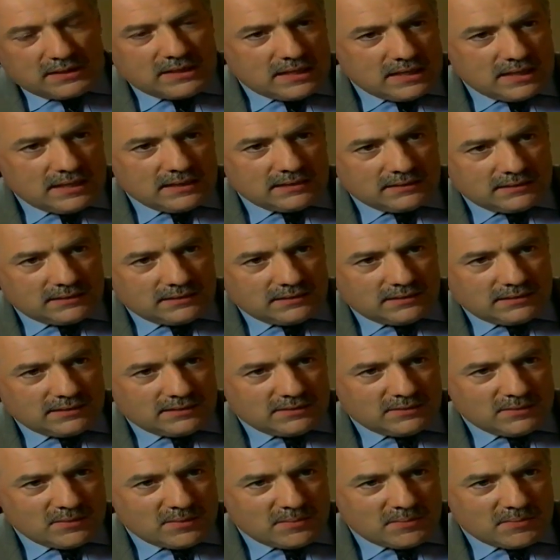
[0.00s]
years
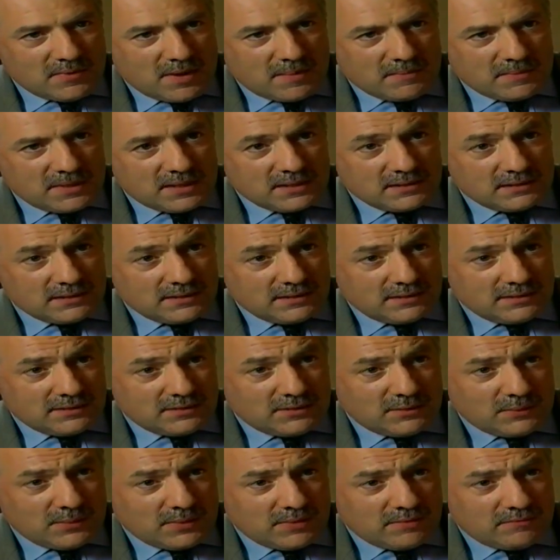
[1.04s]
as you were Prime Minister
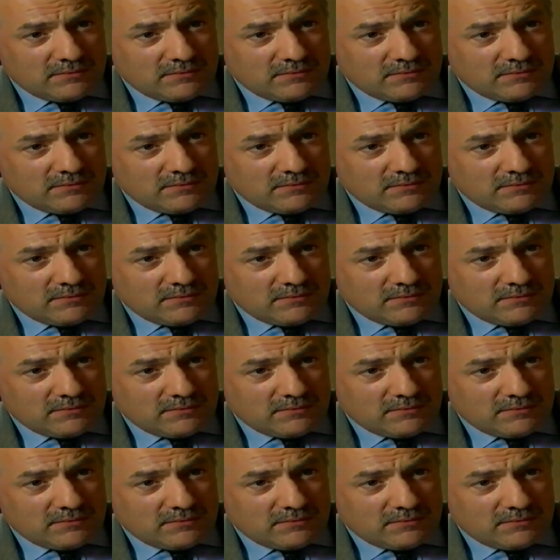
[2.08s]
that you were a